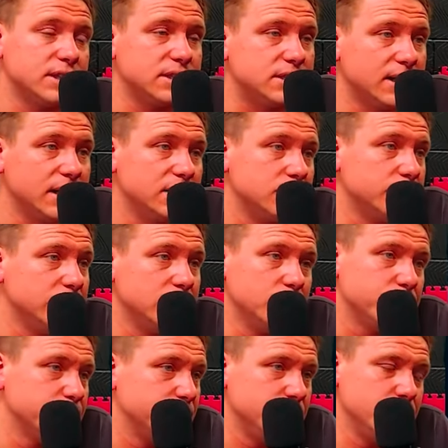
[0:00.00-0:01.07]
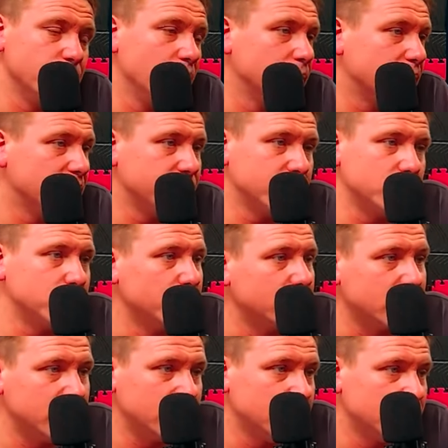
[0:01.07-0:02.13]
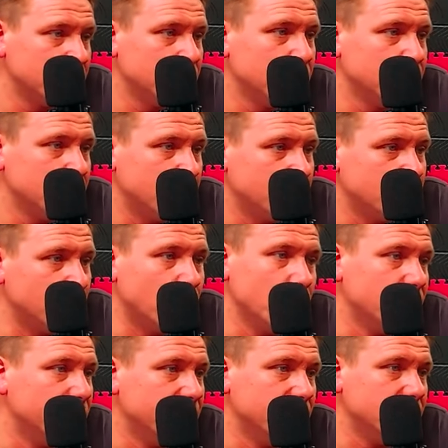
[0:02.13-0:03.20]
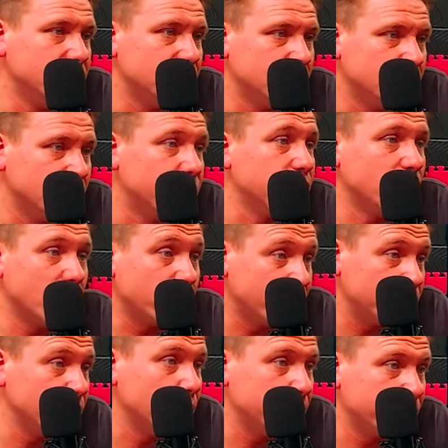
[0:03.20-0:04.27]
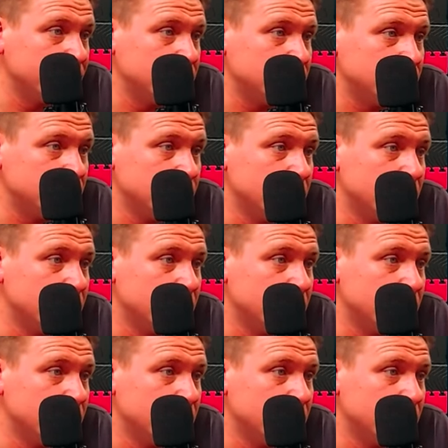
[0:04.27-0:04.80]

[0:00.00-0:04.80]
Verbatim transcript: did say to me, you, you won't play football again, not on the knee, if you don't have the operation.